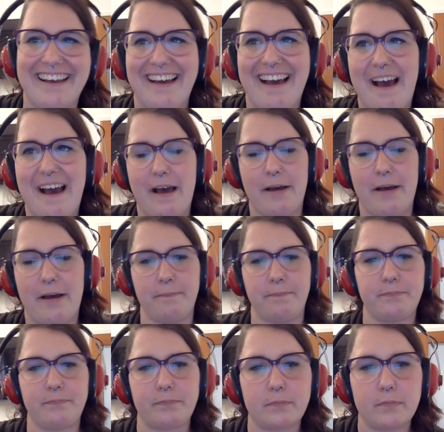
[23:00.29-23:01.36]

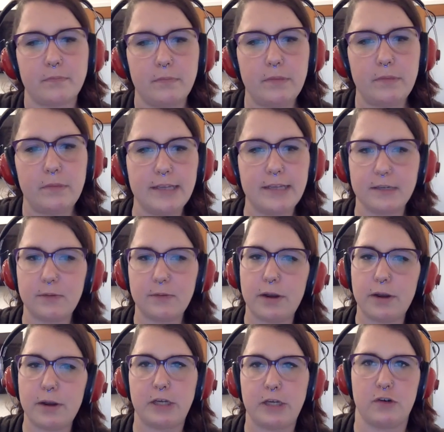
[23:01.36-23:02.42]
I did want to
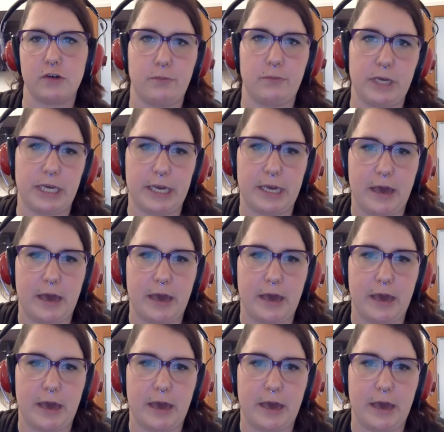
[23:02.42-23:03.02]
make sure that we